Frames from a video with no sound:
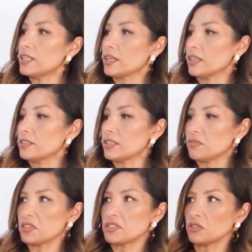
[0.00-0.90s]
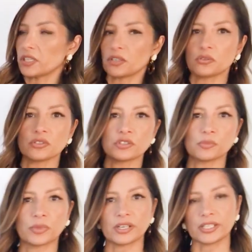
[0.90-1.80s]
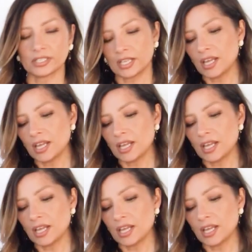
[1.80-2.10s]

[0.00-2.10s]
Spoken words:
and if it's looking good, you buy it.